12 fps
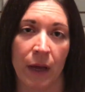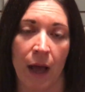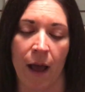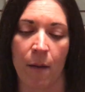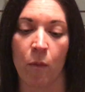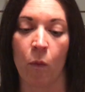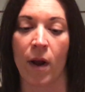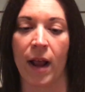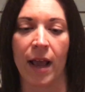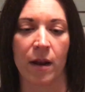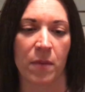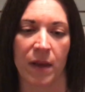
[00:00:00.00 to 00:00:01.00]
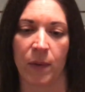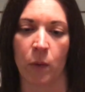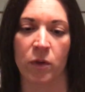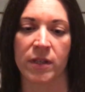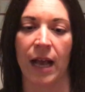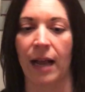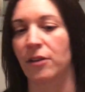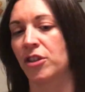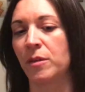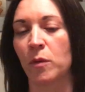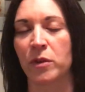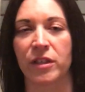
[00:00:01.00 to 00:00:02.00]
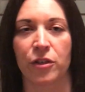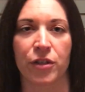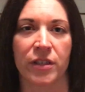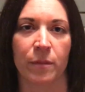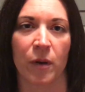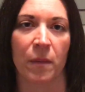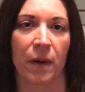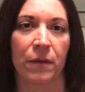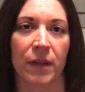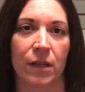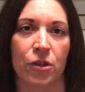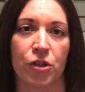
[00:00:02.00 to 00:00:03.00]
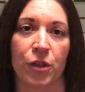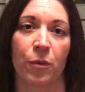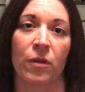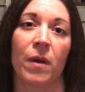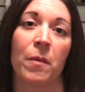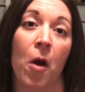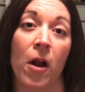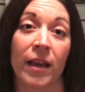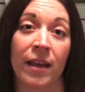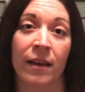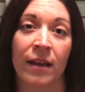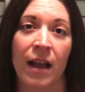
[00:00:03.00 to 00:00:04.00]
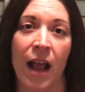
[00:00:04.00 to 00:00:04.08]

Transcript: when I had a baby was actually mostly just about my relationship with my body,